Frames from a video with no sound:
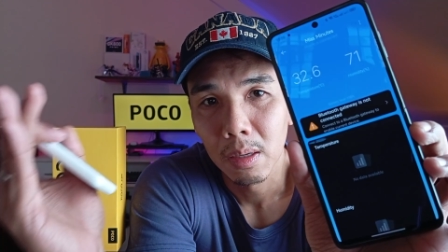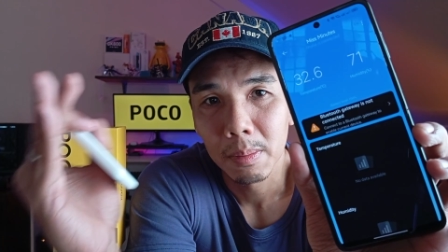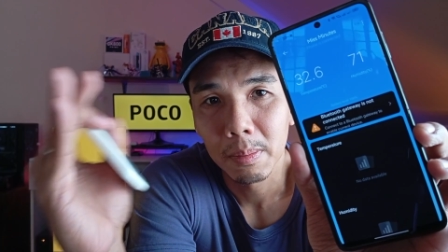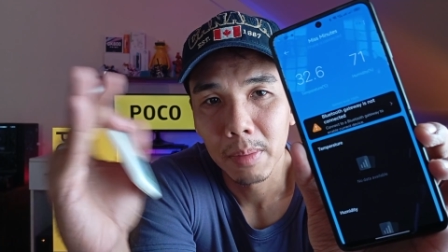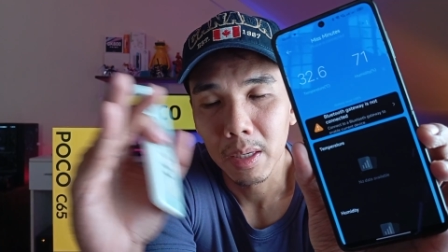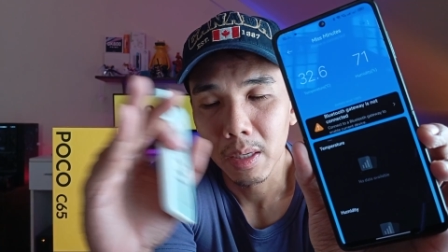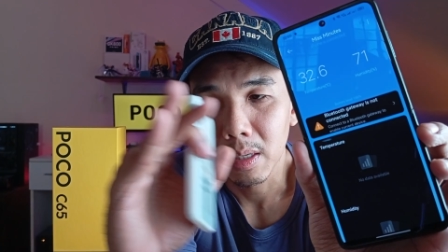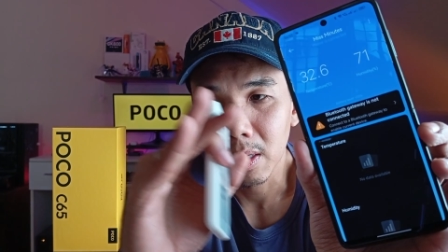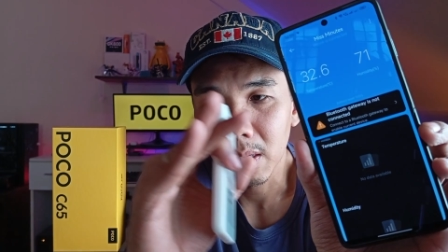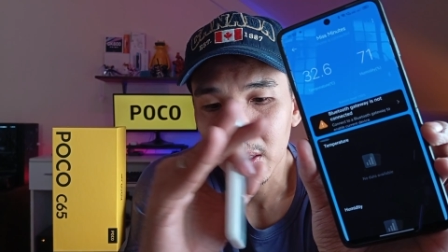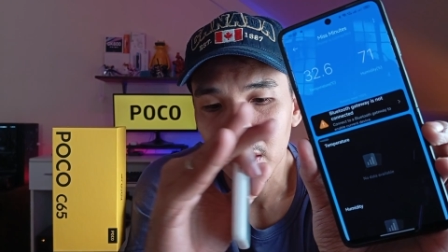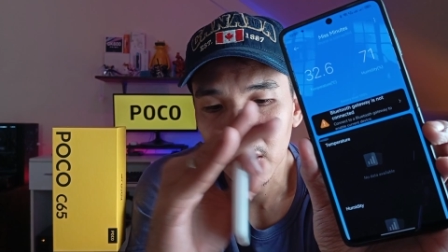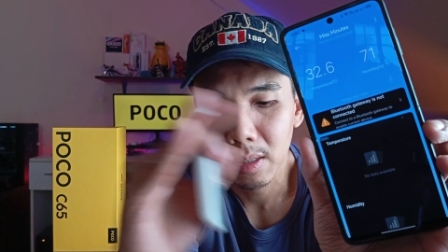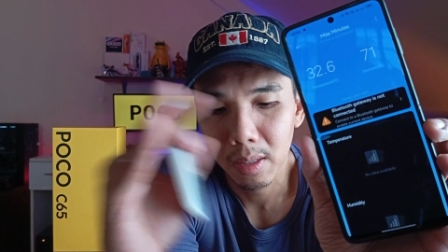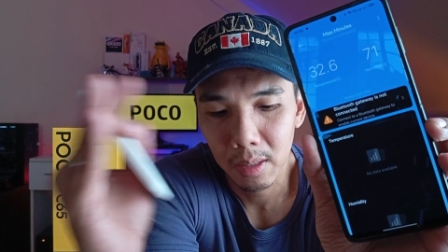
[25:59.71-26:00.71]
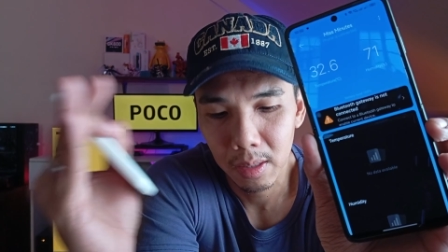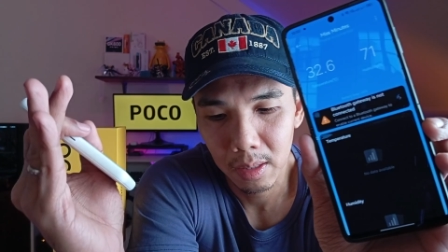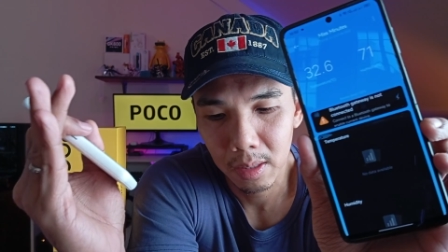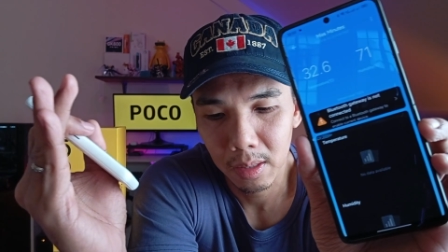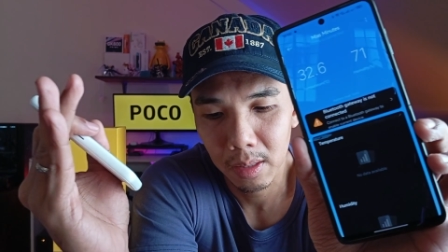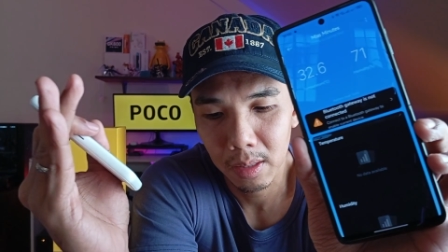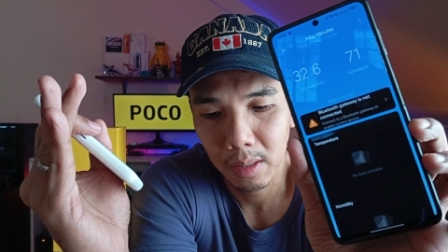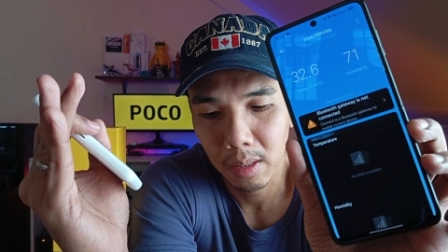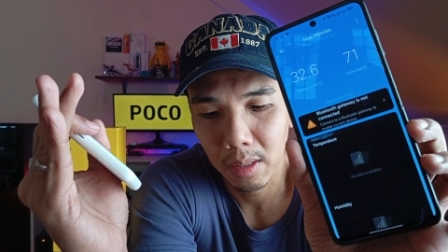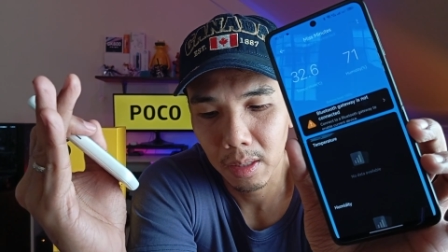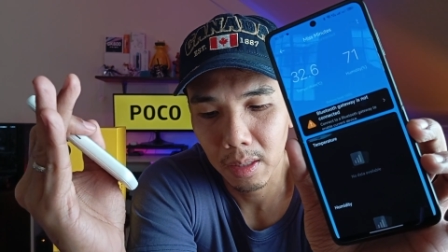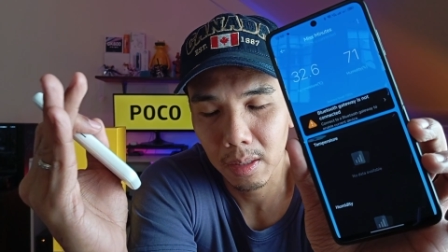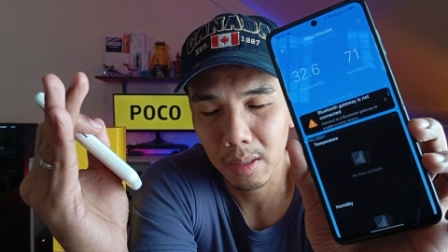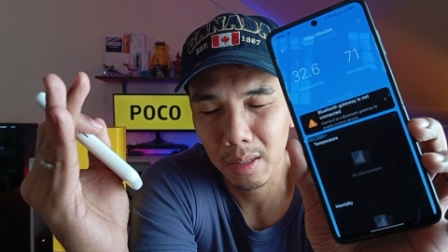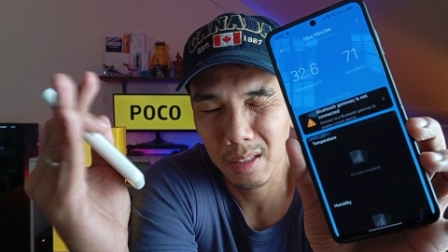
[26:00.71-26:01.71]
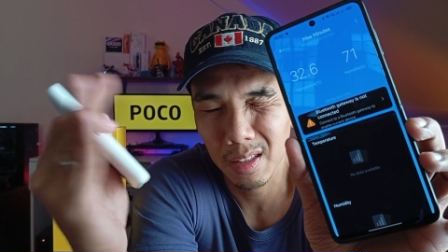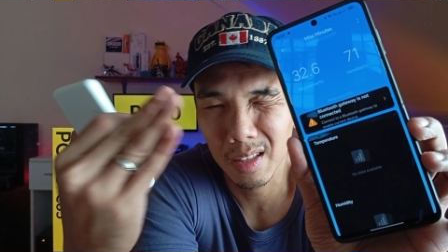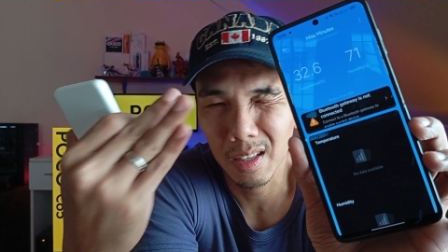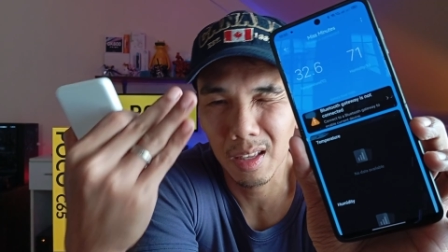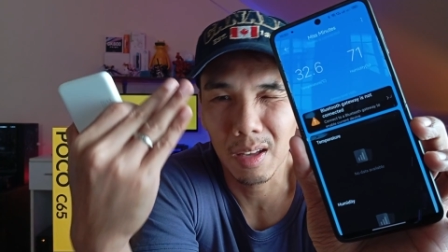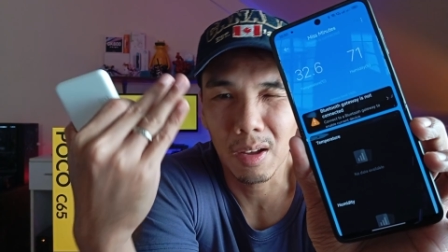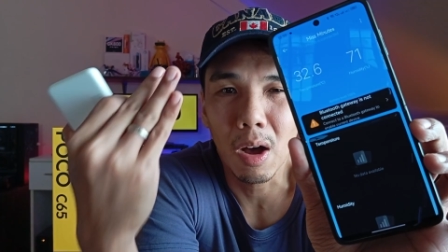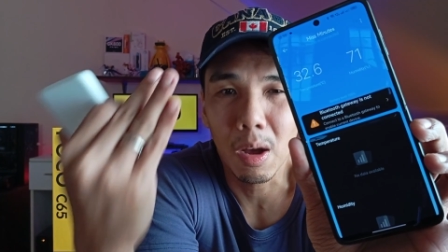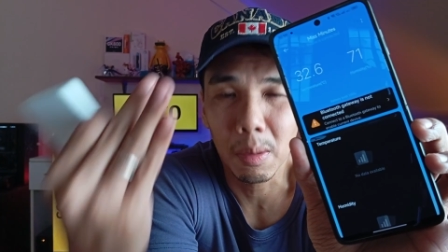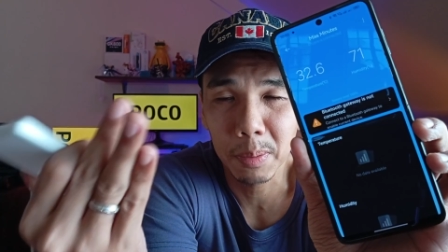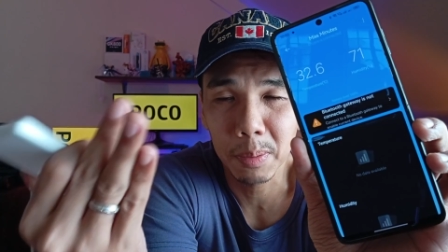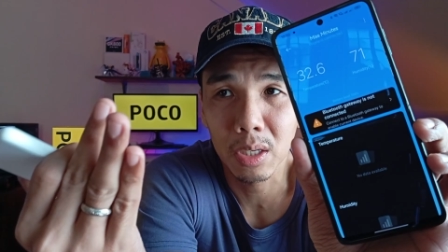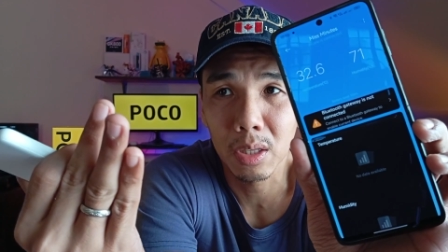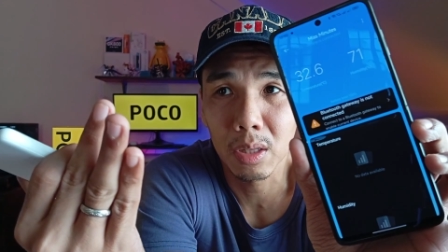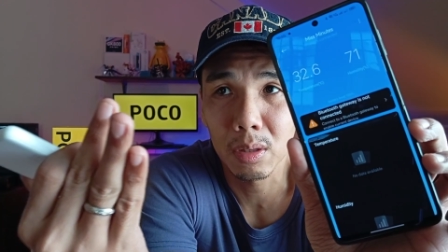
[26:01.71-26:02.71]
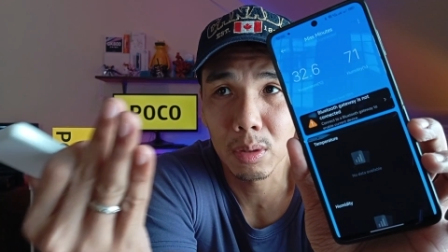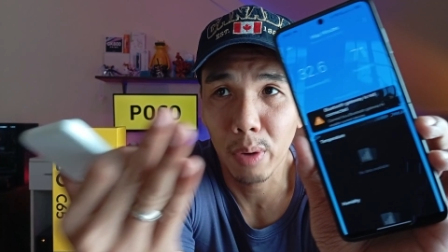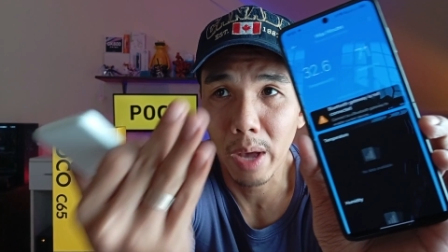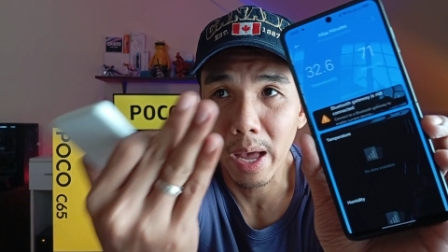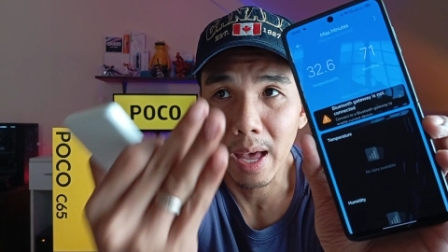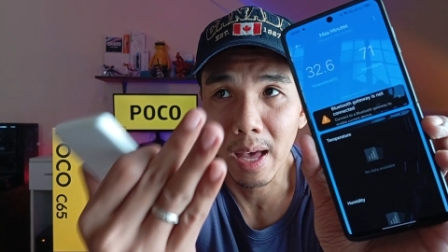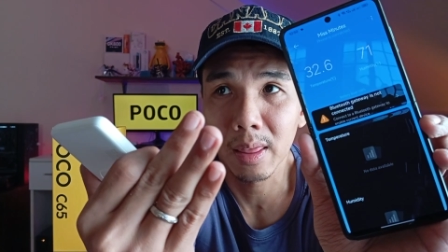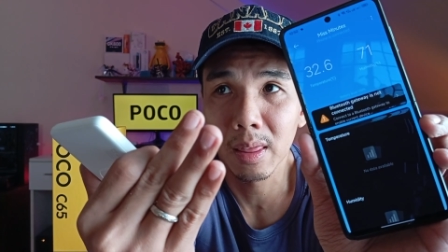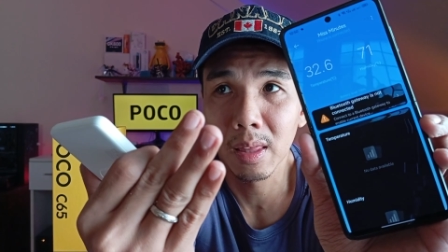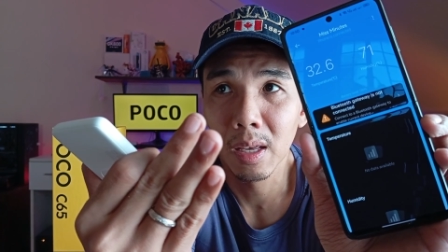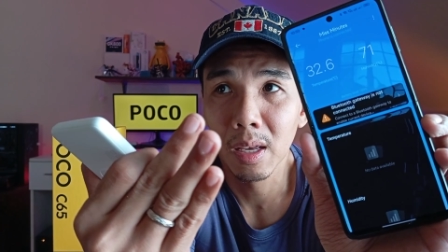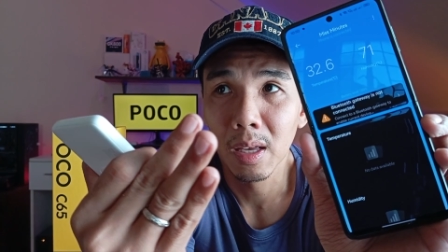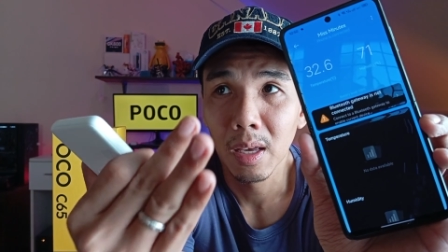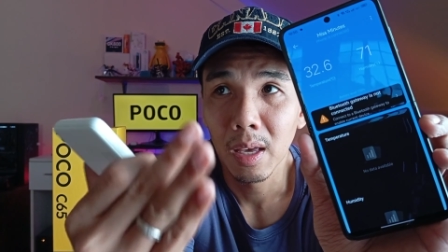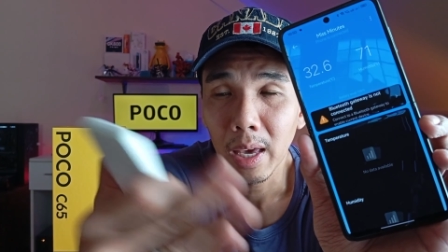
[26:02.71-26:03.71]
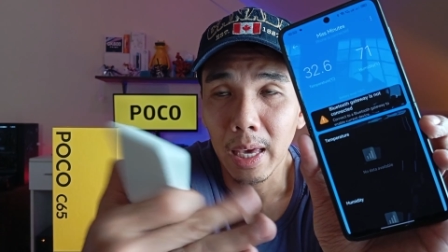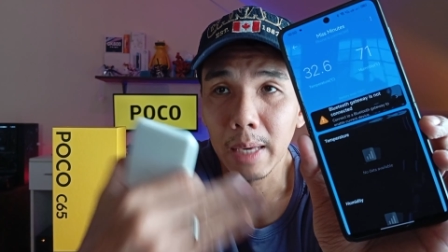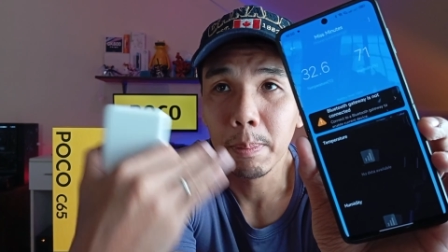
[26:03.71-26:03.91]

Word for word: But the option to add a